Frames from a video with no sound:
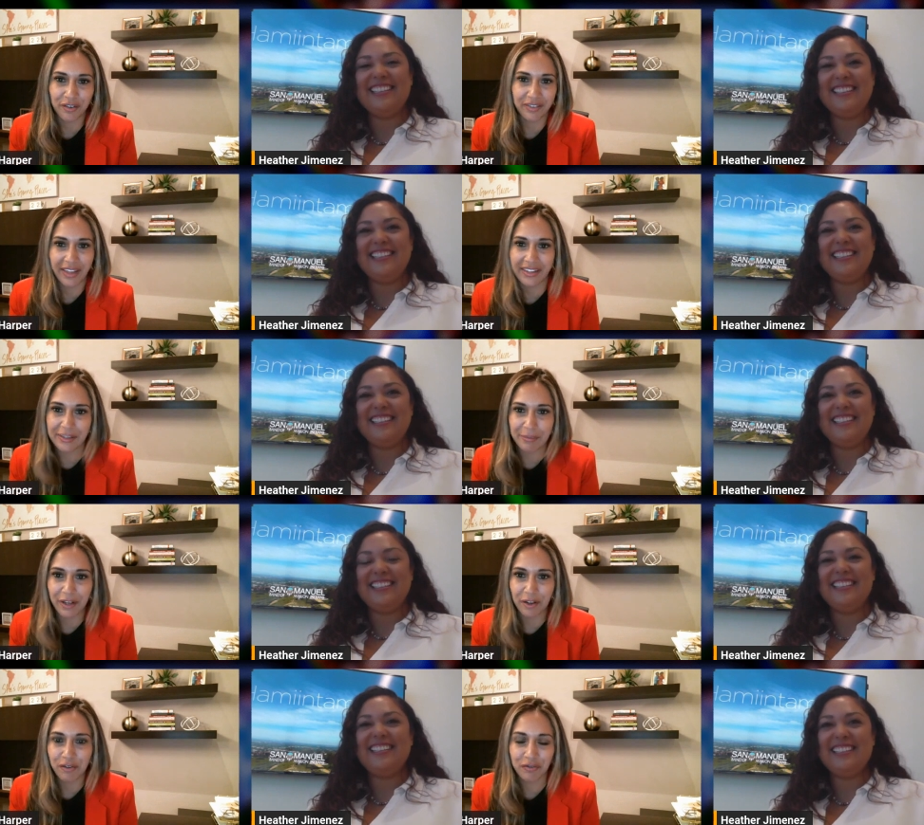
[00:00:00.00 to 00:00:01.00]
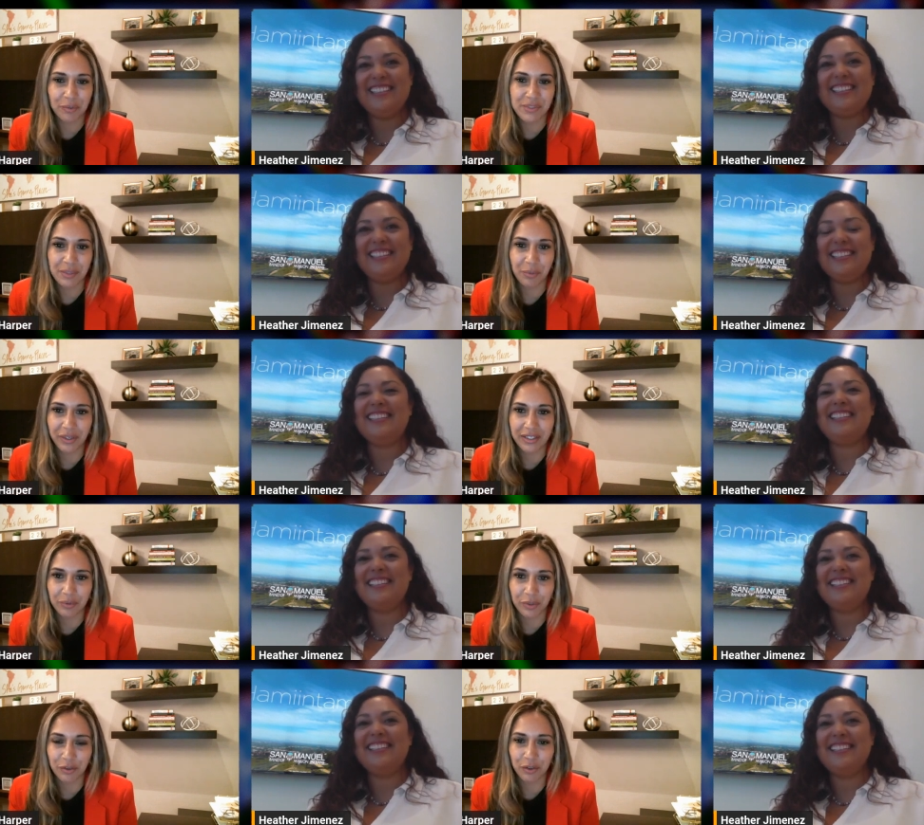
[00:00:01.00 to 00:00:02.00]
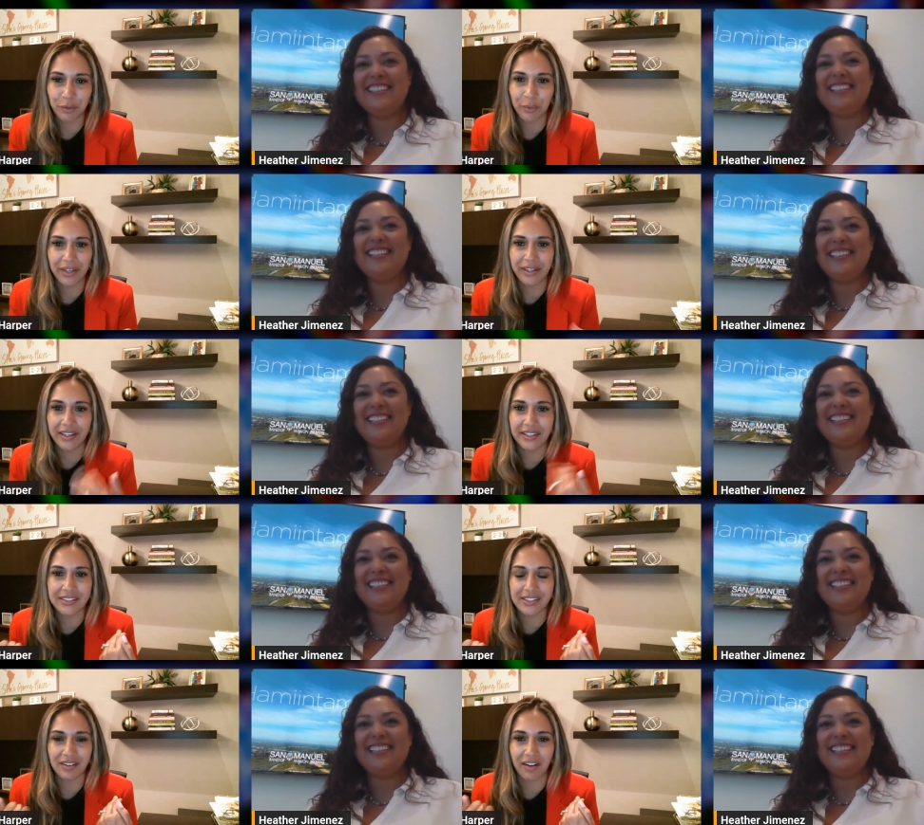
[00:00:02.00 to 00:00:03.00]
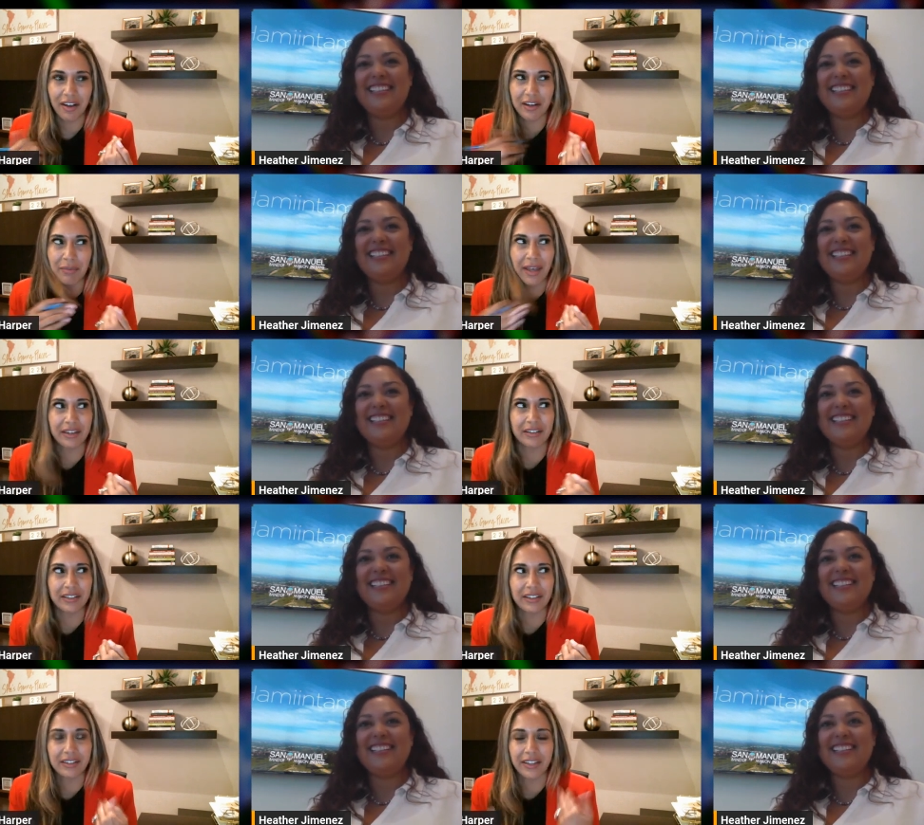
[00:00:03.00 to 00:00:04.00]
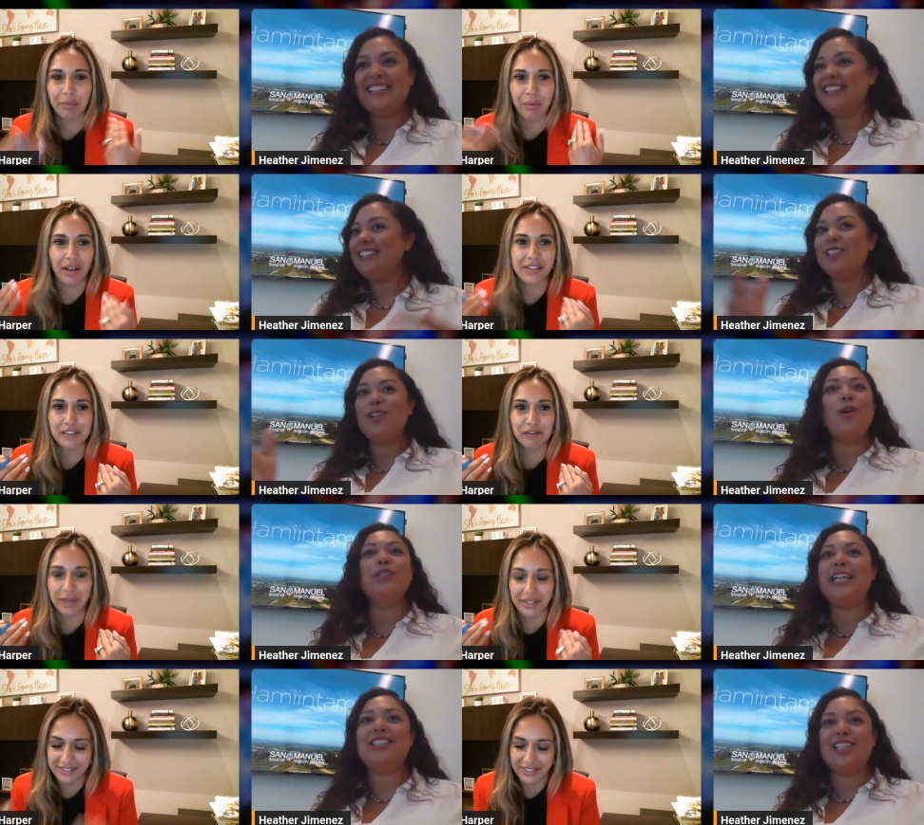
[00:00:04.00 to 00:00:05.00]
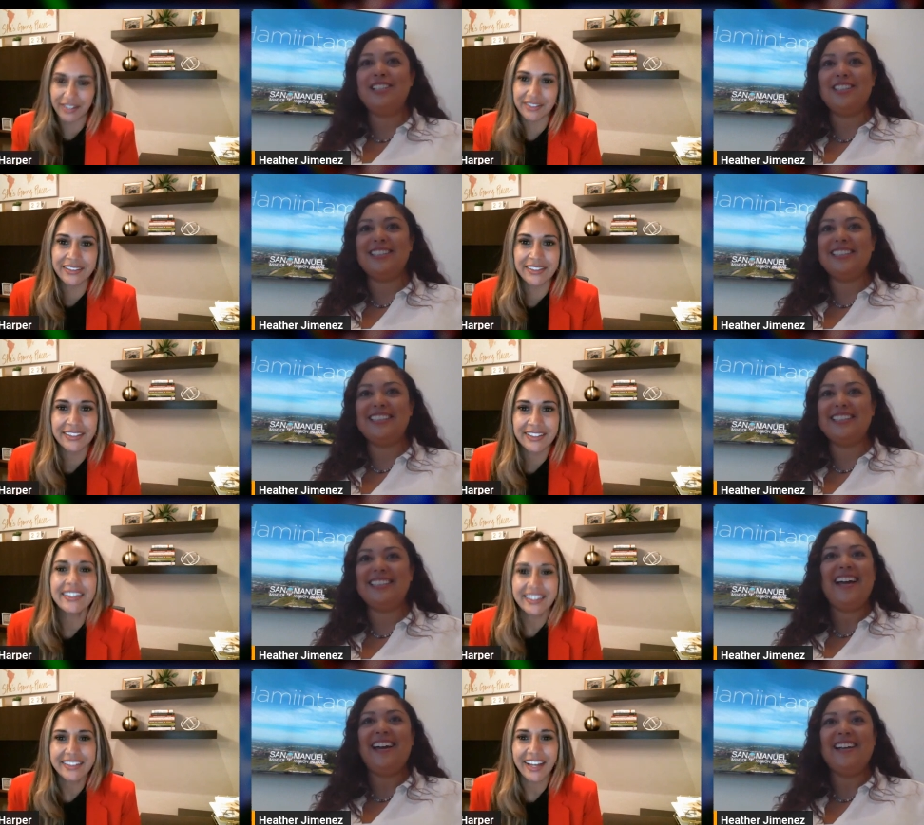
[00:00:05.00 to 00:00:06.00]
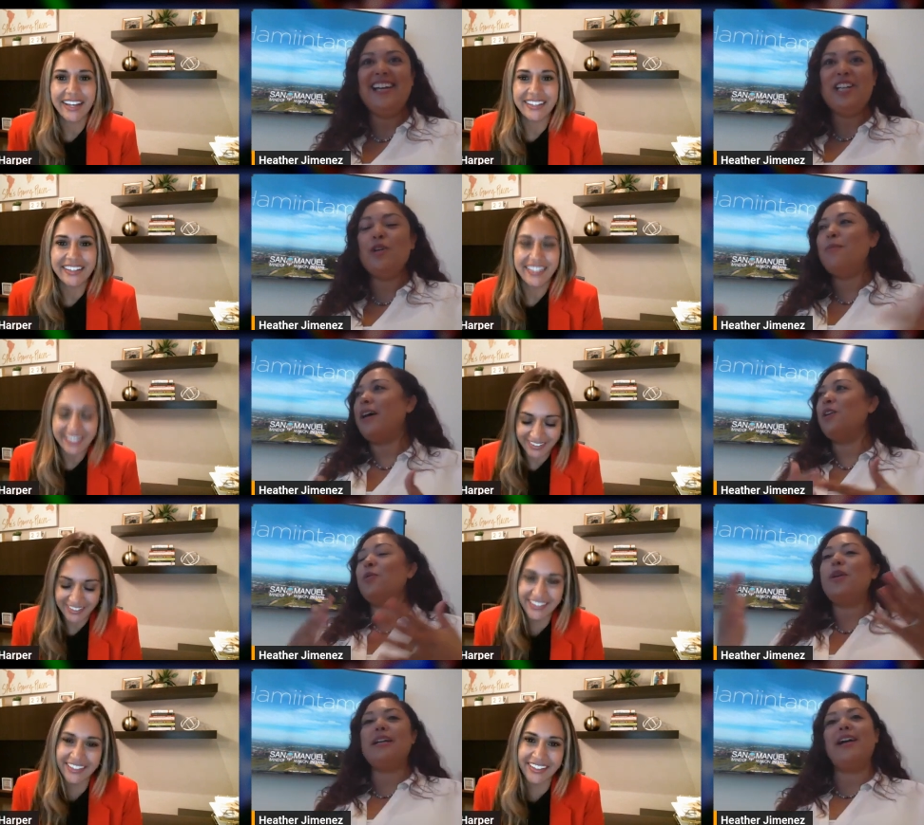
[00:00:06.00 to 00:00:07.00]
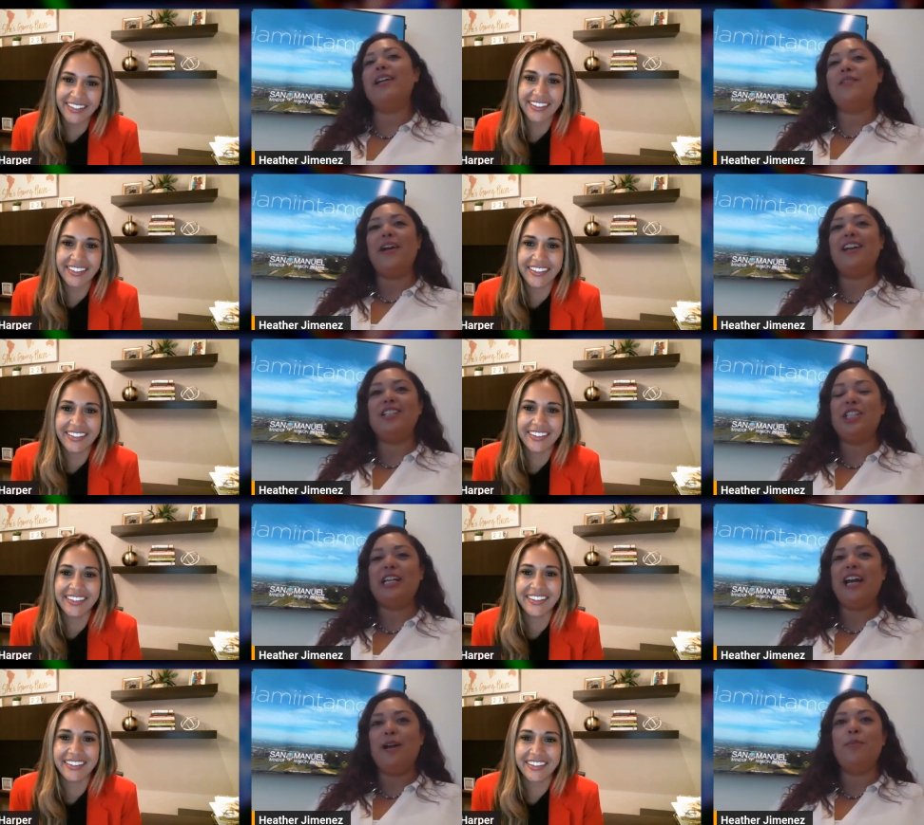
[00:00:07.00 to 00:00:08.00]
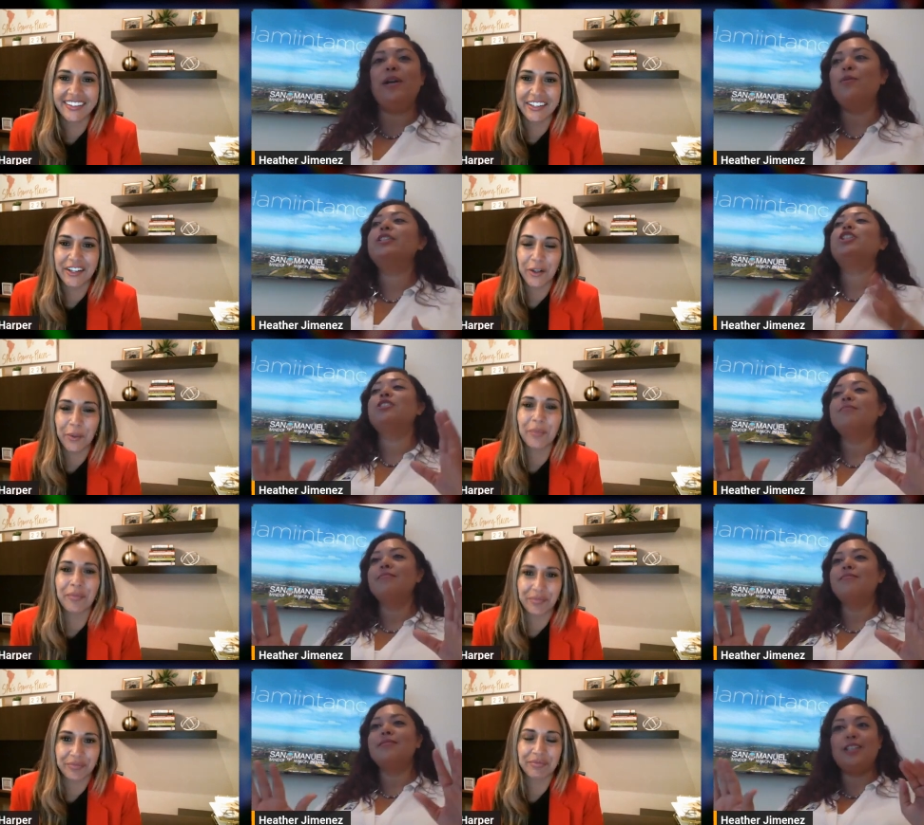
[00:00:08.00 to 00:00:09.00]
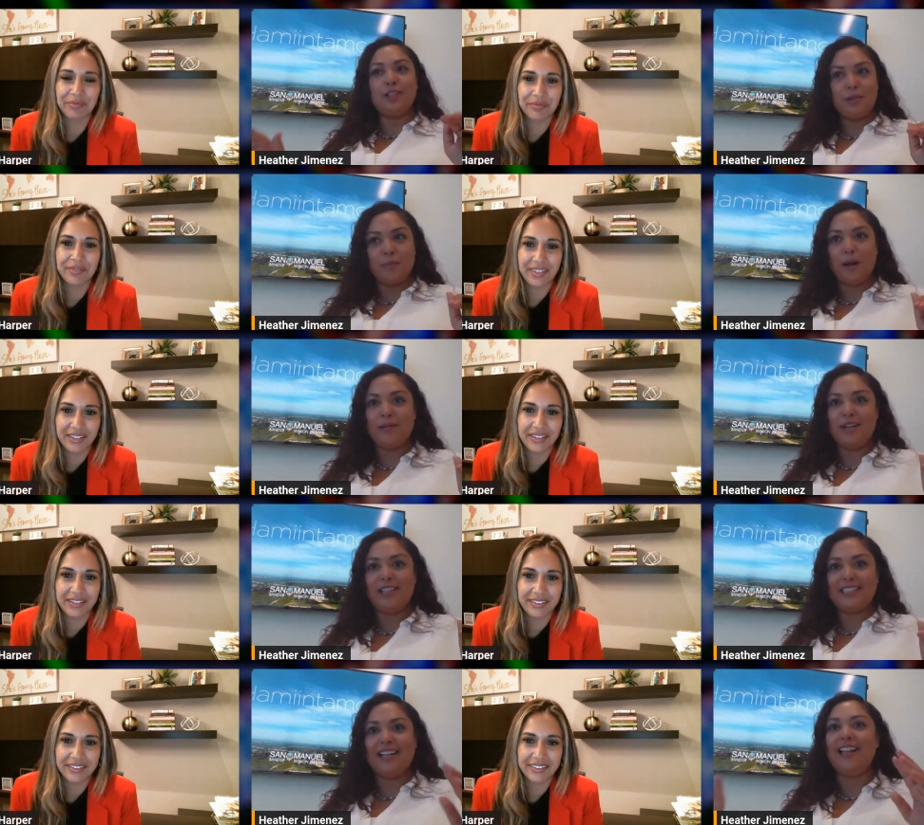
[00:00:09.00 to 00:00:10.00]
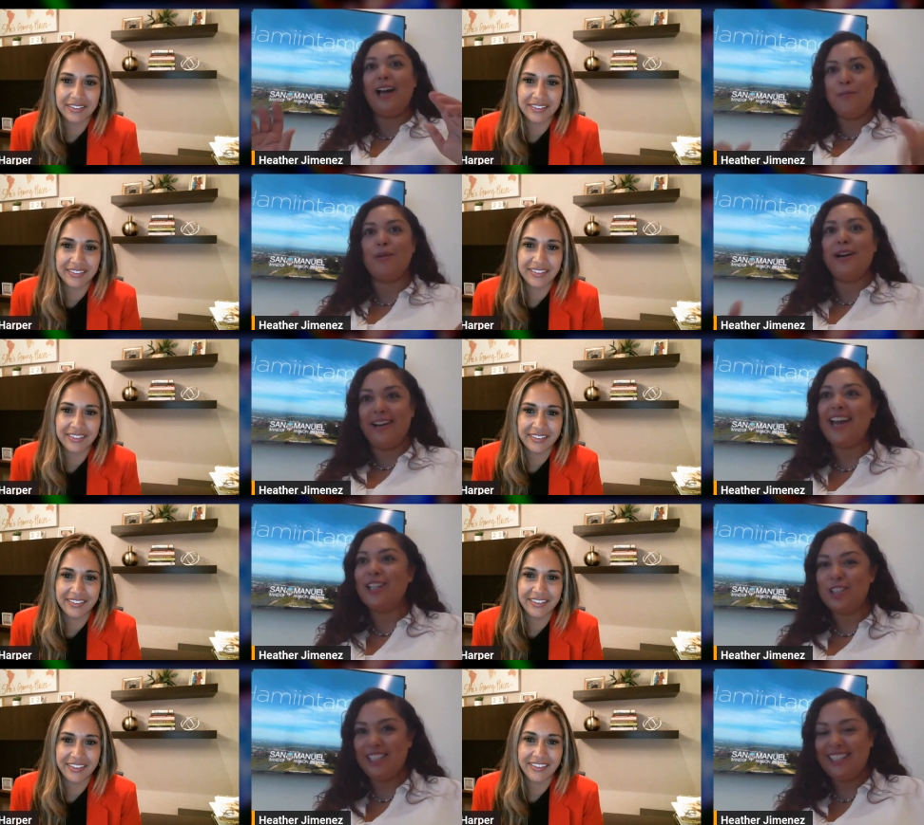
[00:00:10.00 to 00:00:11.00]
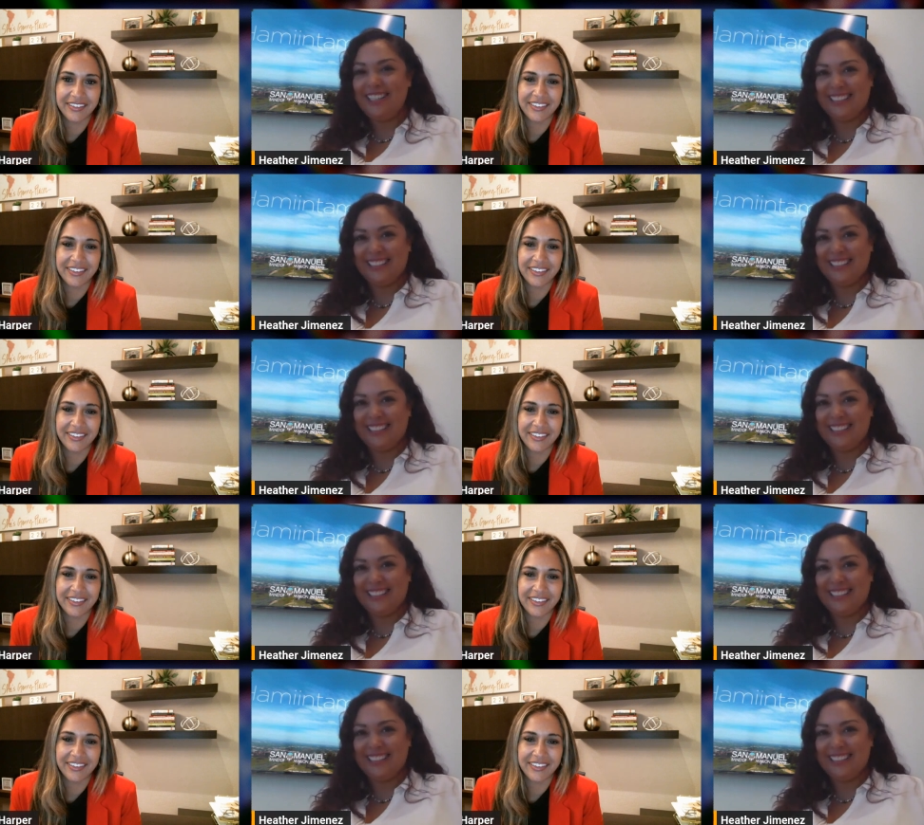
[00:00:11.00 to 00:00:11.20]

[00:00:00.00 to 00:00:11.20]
Speaker 1: or that email from someone in recruitment, it's automatically like positive. Like
Speaker 2: yeah. No matter what kind of energy I bring, which as you could probably already tell, I bring energy